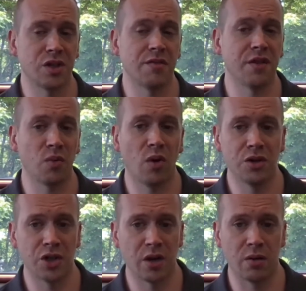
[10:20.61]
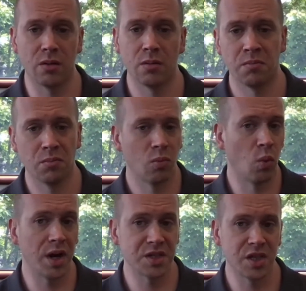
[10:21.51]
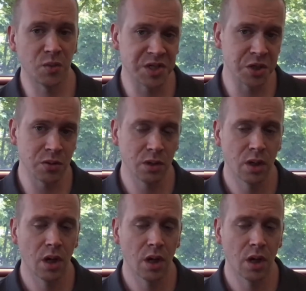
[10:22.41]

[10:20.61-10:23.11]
on fifth wall in general, what is it that we do?